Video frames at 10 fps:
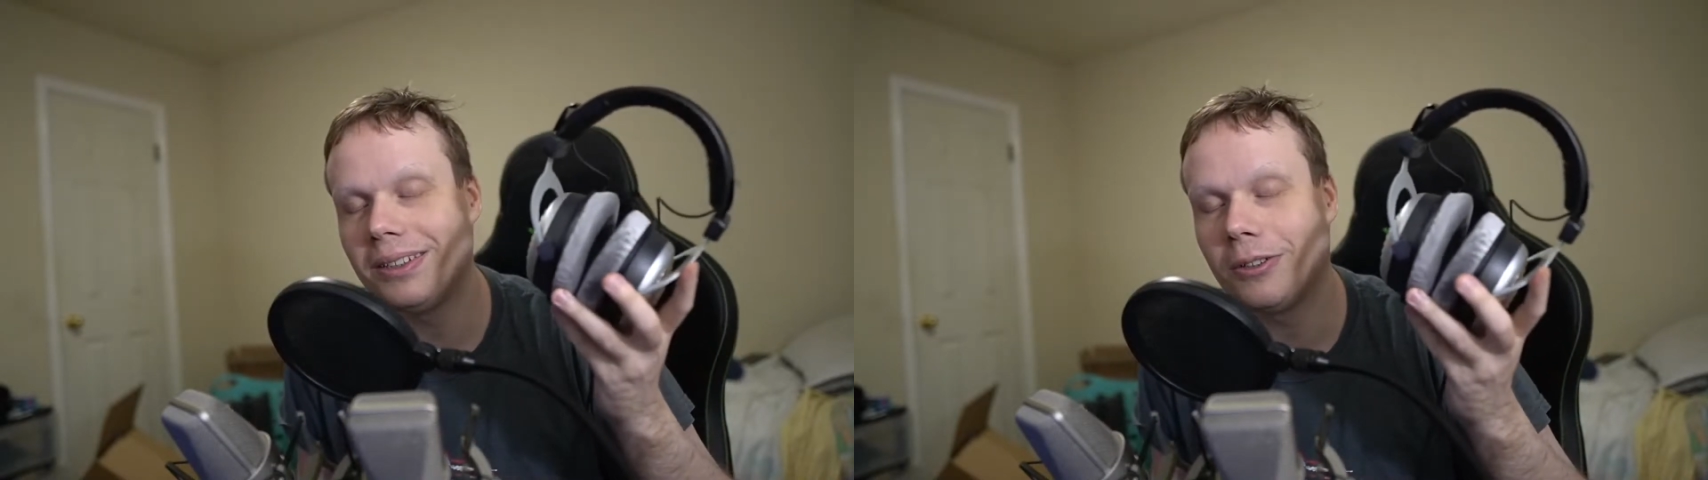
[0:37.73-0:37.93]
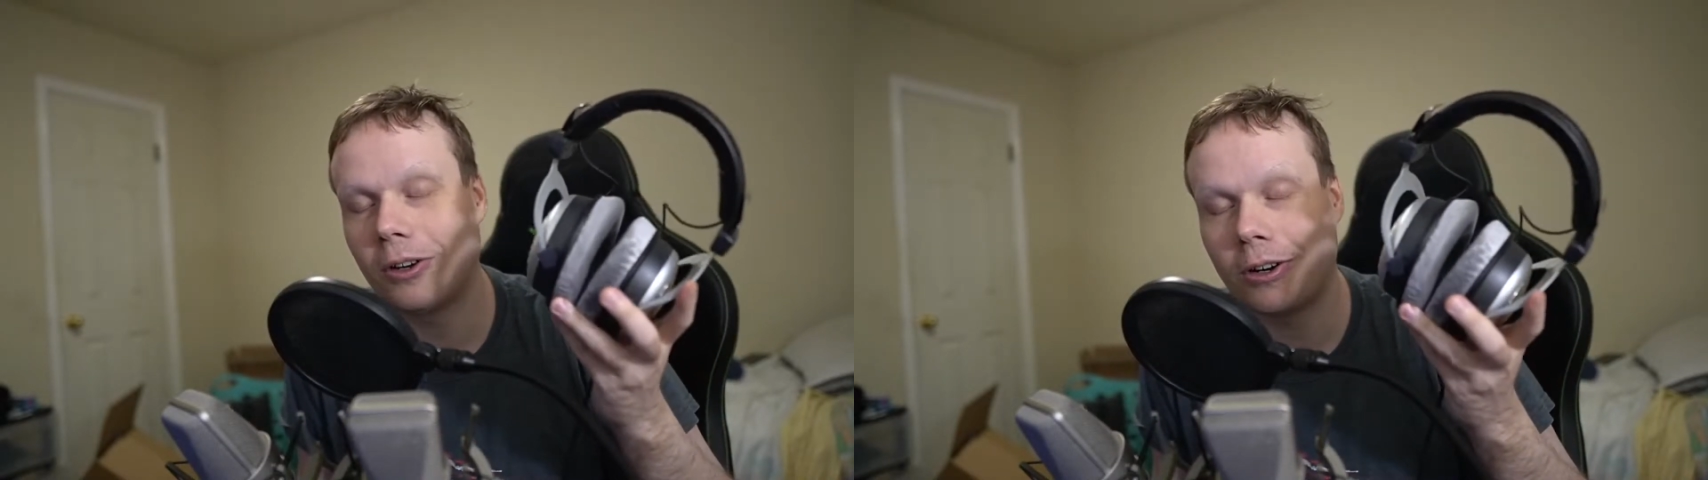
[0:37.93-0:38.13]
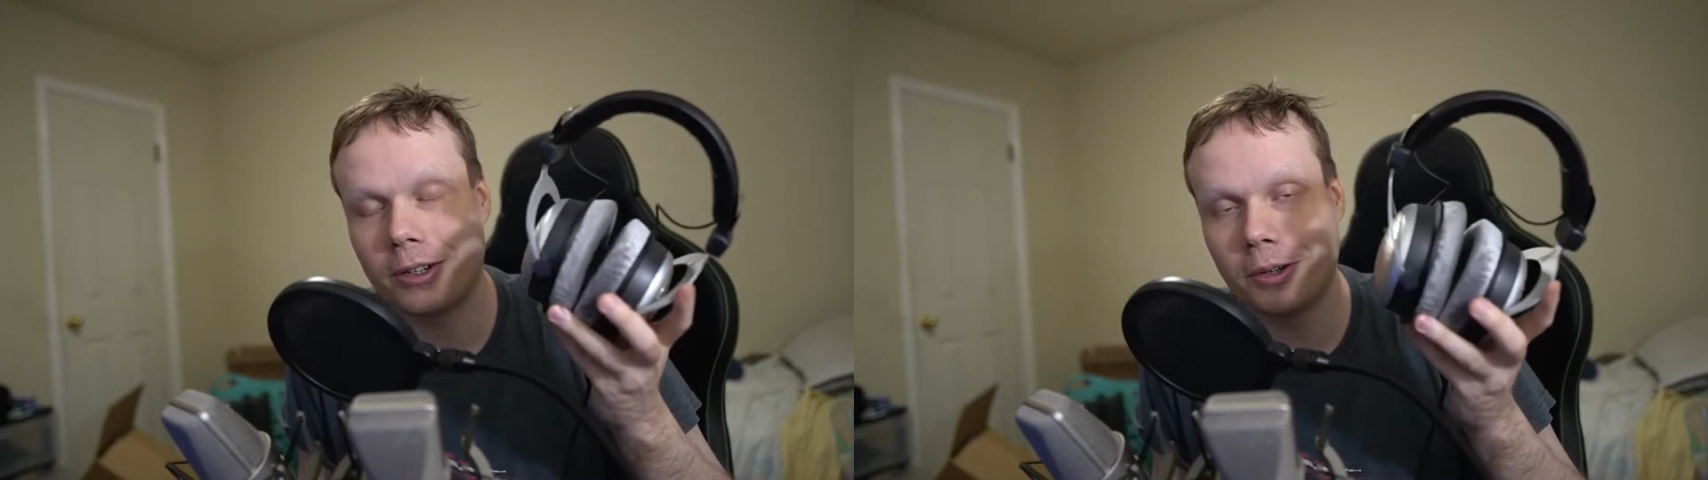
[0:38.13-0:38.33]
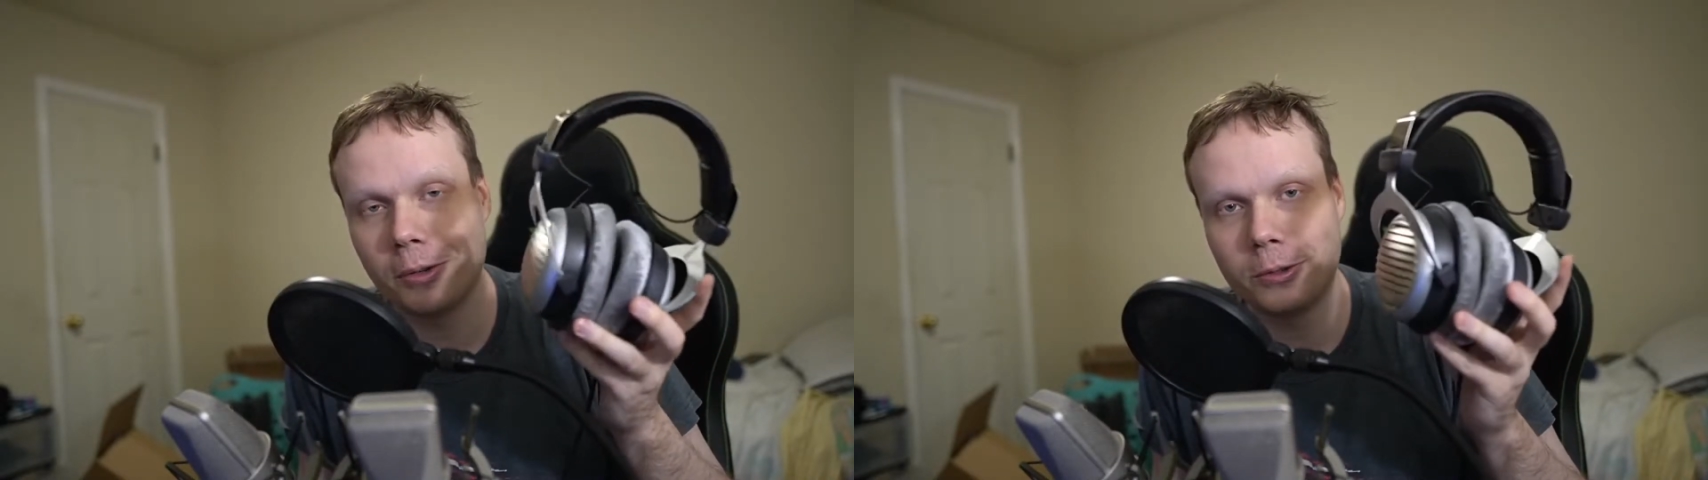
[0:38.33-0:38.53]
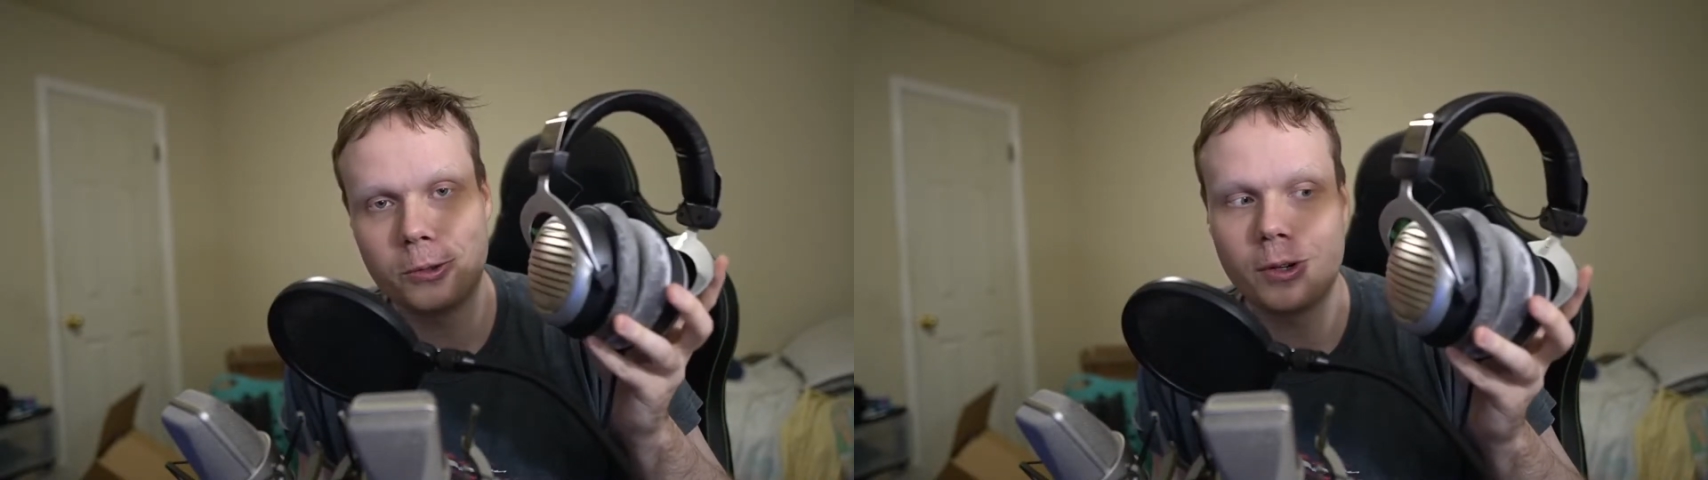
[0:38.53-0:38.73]
there are
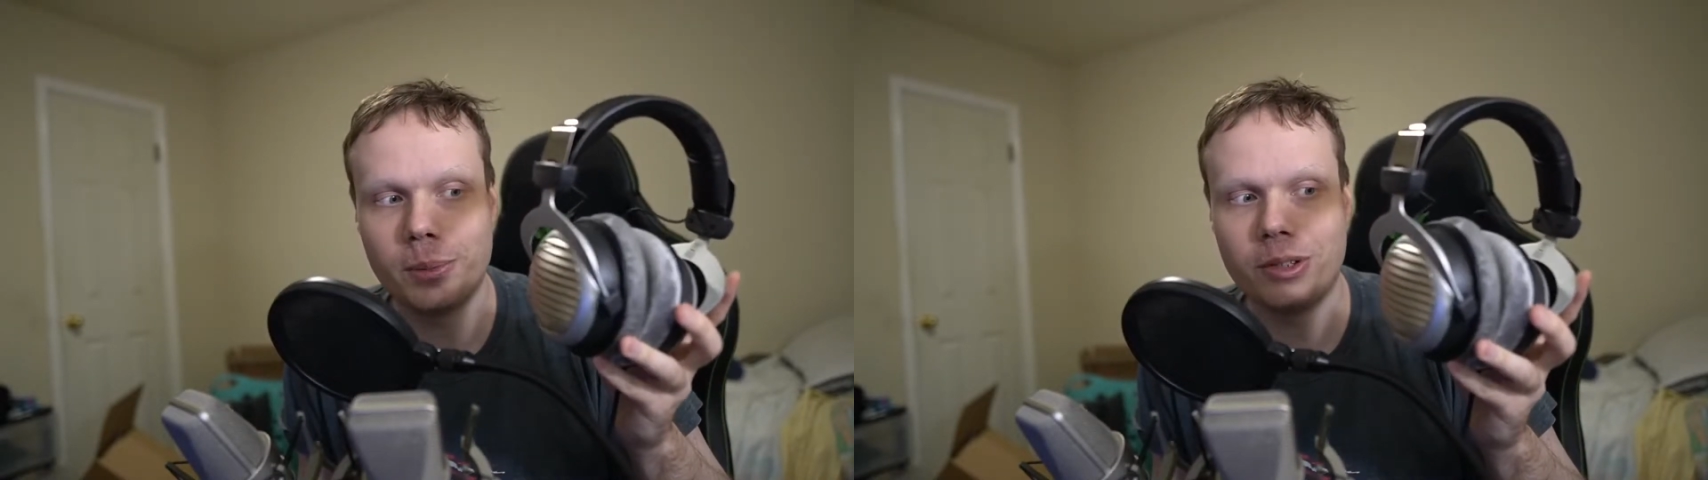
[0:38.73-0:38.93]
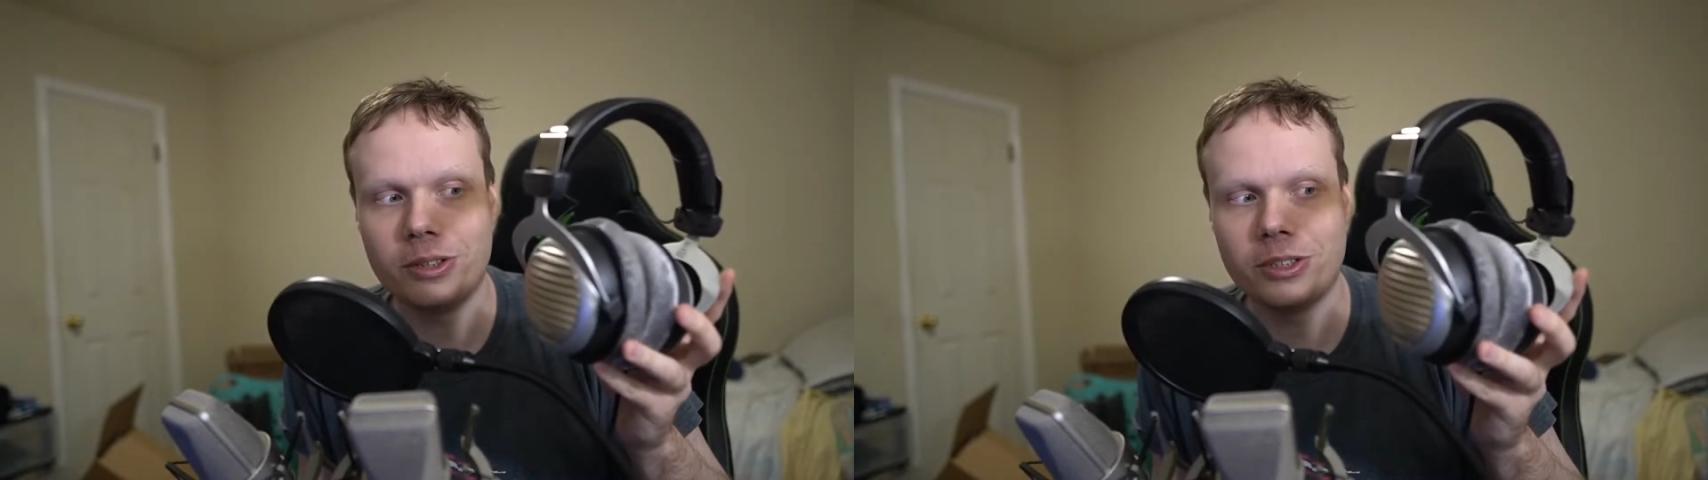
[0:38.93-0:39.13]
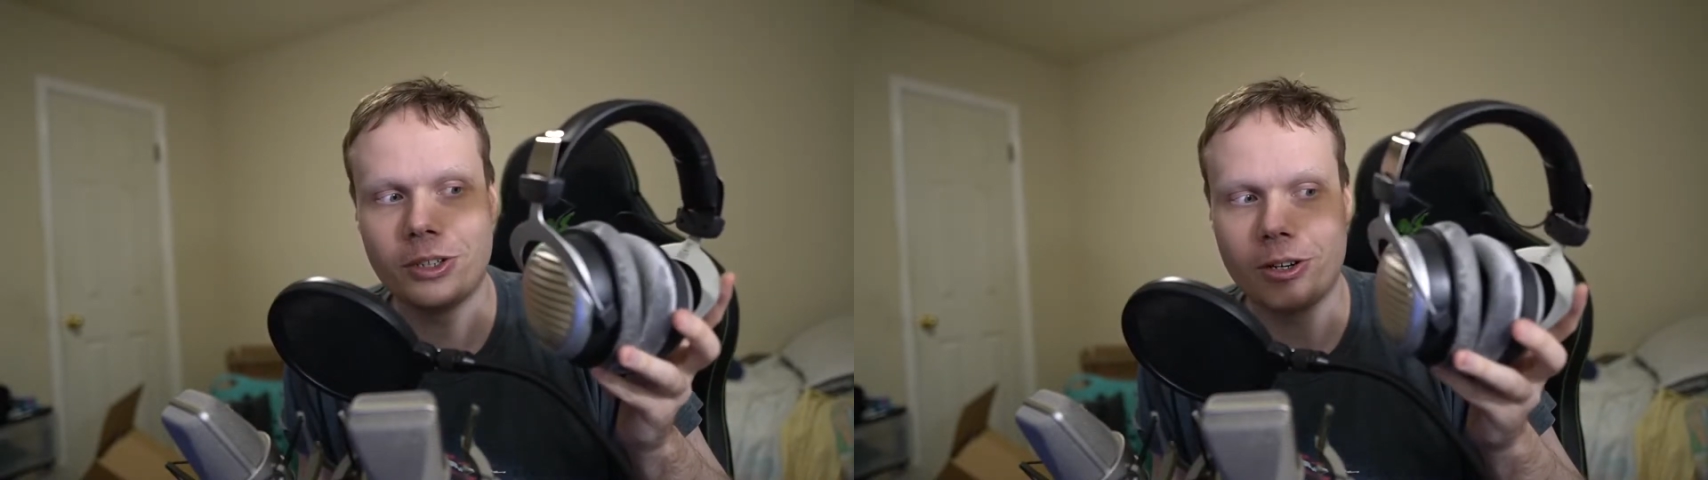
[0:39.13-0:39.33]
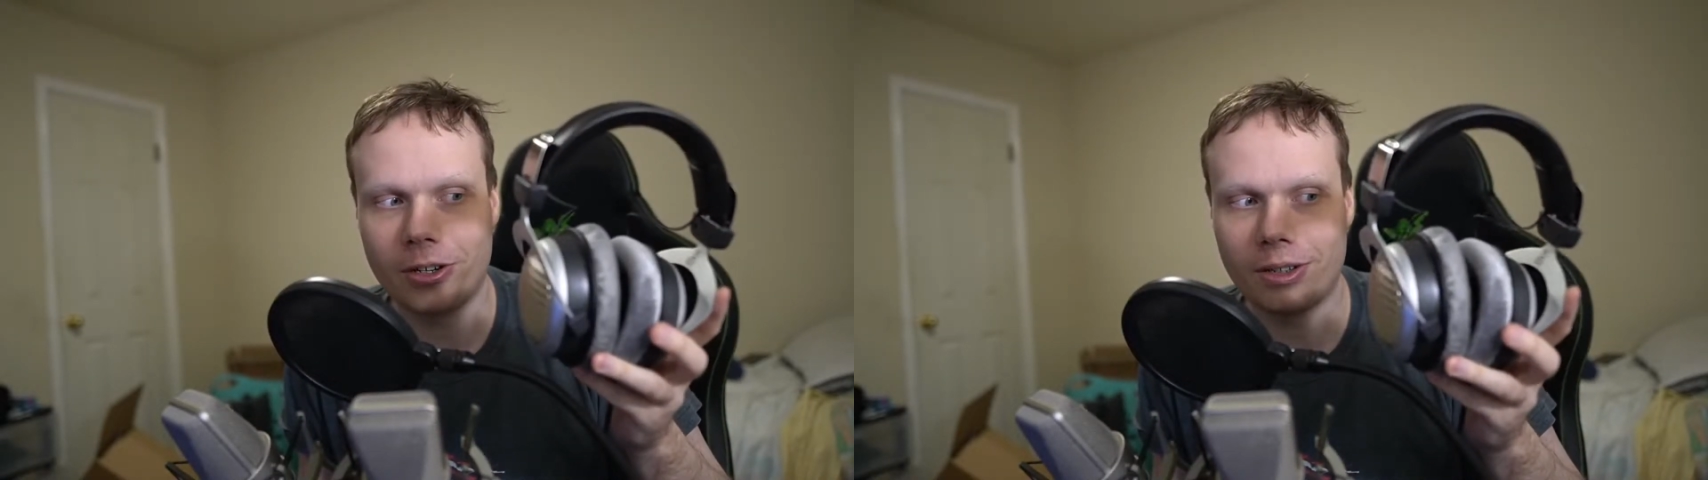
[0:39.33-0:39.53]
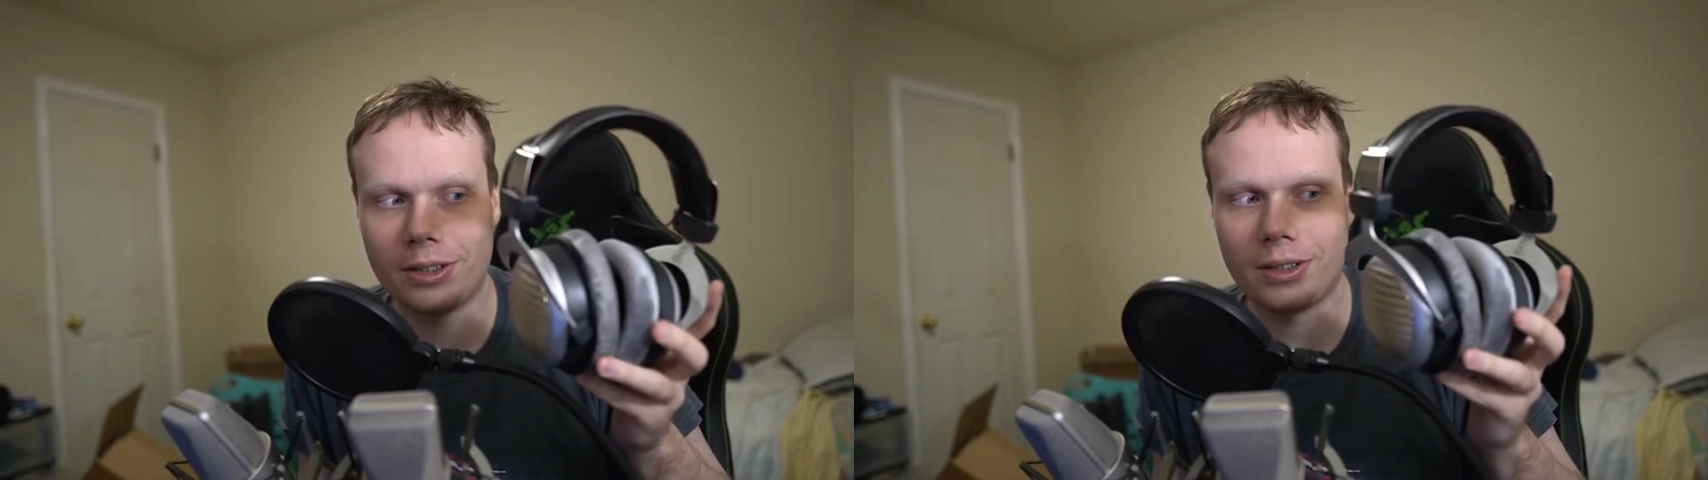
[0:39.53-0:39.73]
no treble
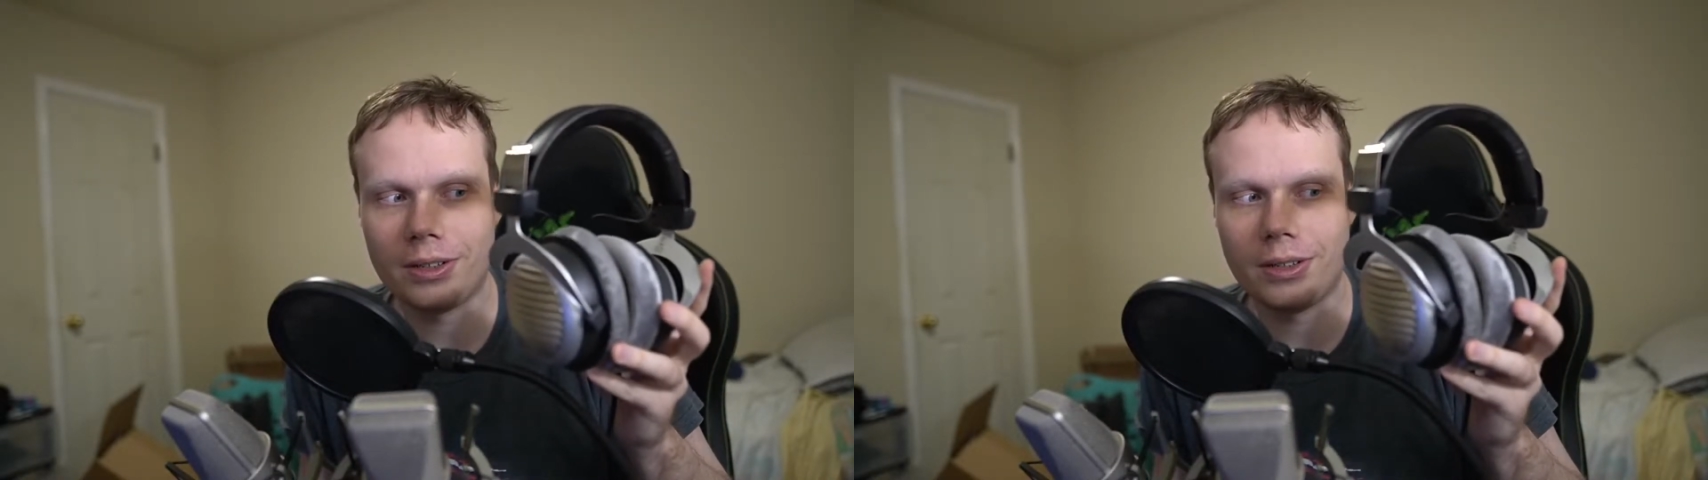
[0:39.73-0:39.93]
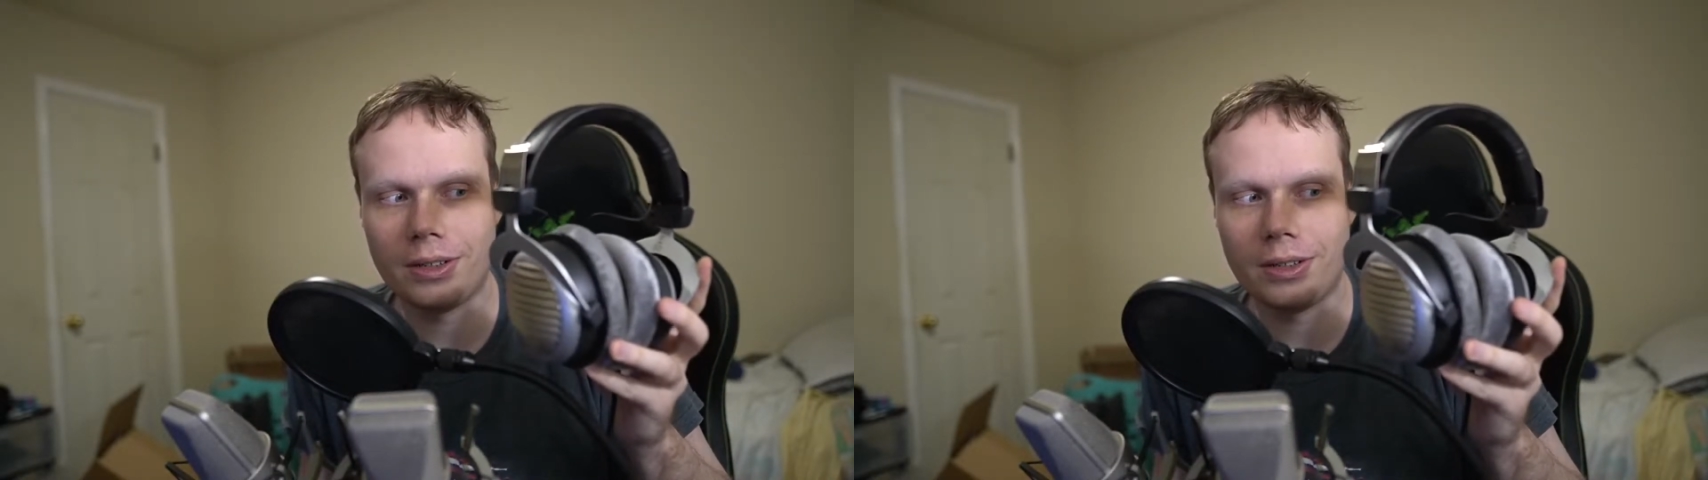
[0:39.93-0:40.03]
shards